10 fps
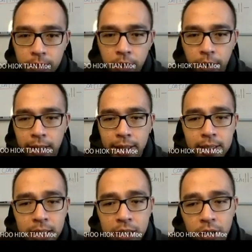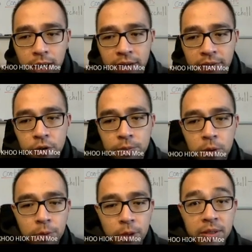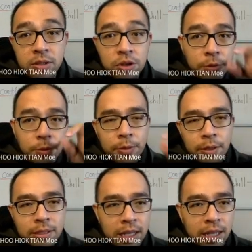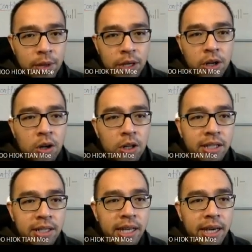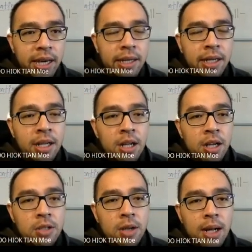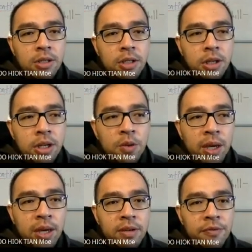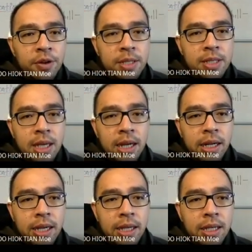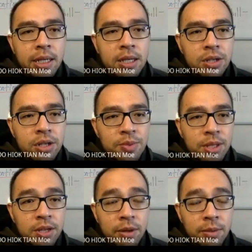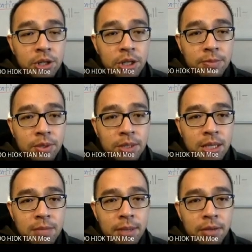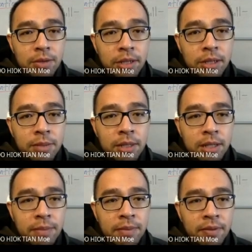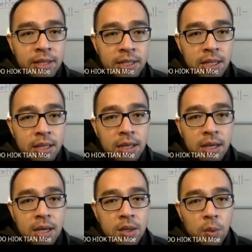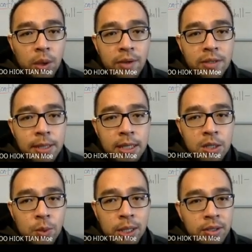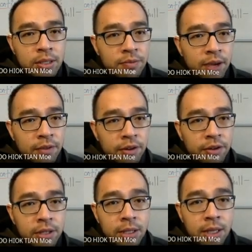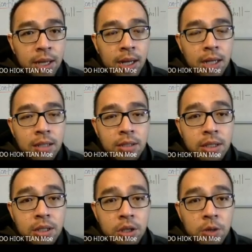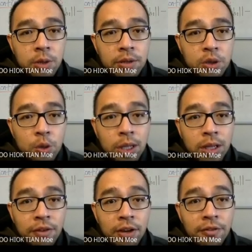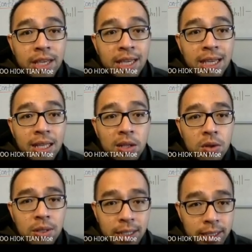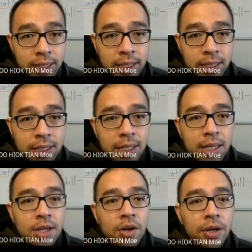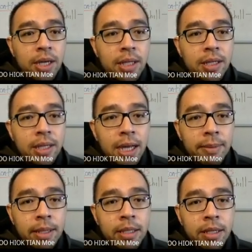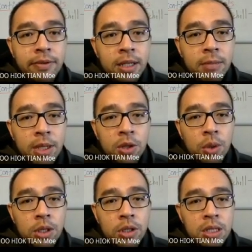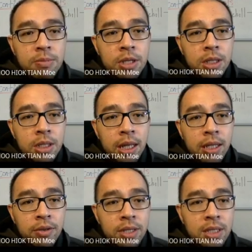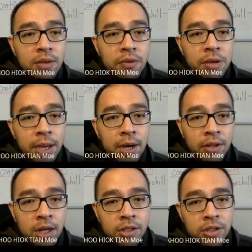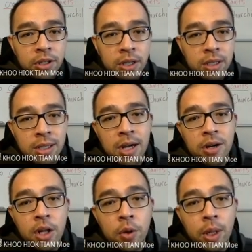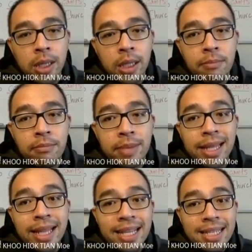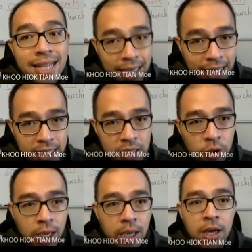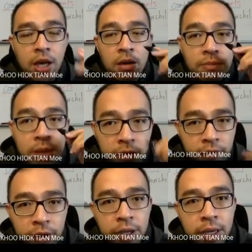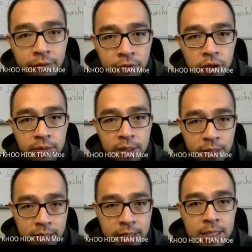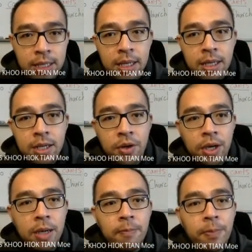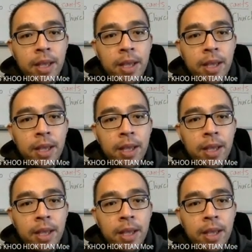right, let's take a look at a few more problems. 3 more problems, and then we're going to call it a day. So ultrasonic waves of frequency yada yada is transmitted from a ship to a seabed to determine the depth of the sea. Wave speed is 1,500. Ultrasonic wave is 25 kilohertz. Okay, the time interval between transmission and the receiving back of the ultrasonic is 120 milliseconds. Okay, be very careful about this. Okay,